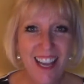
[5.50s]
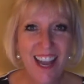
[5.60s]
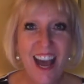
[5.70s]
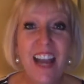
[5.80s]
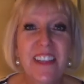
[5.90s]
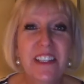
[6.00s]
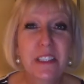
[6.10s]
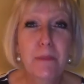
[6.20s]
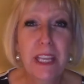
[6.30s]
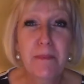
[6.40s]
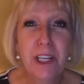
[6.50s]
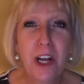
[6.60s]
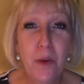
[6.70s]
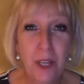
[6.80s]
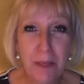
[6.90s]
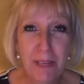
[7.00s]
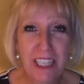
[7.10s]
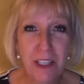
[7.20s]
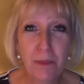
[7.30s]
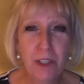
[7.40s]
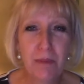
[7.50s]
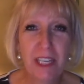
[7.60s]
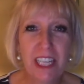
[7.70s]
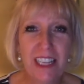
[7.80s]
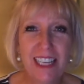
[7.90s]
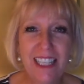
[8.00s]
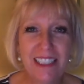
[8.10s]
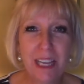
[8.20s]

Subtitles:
Hi there, it's Peggy McColl. Welcome back to the Morning Money class.